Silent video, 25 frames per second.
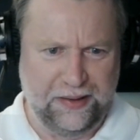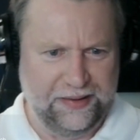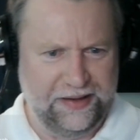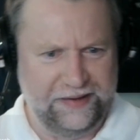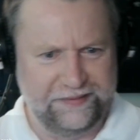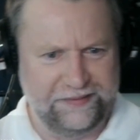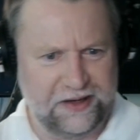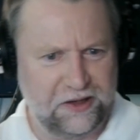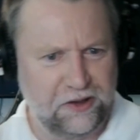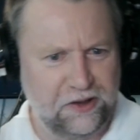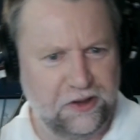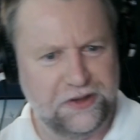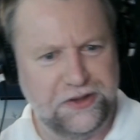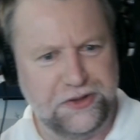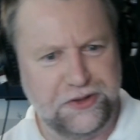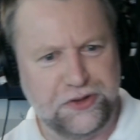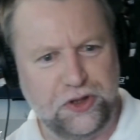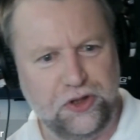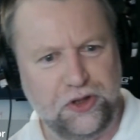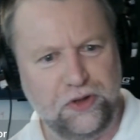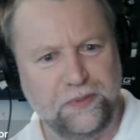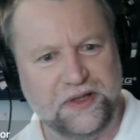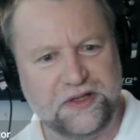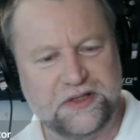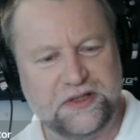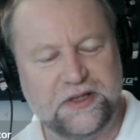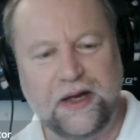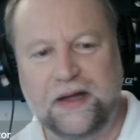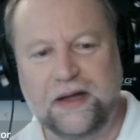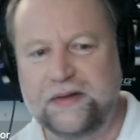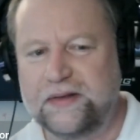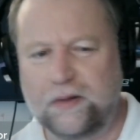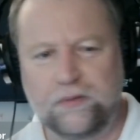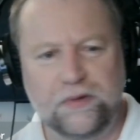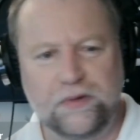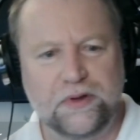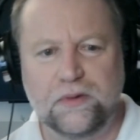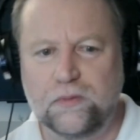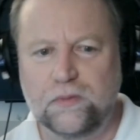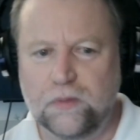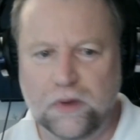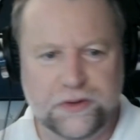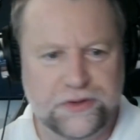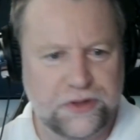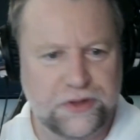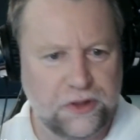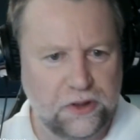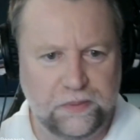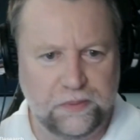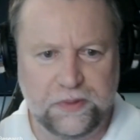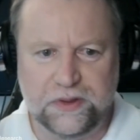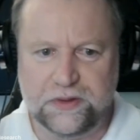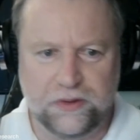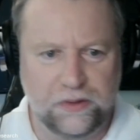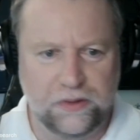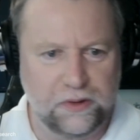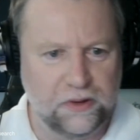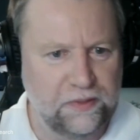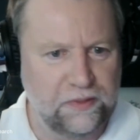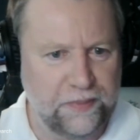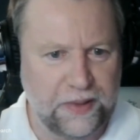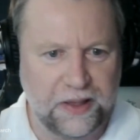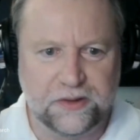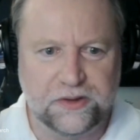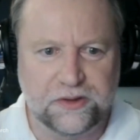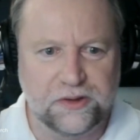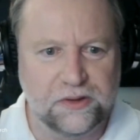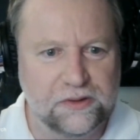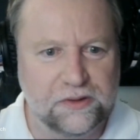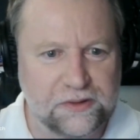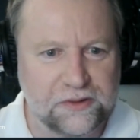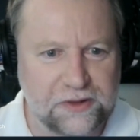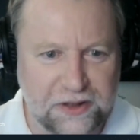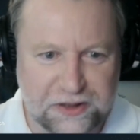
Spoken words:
I've got all these qubits. And they were the worst qubits you could imagine.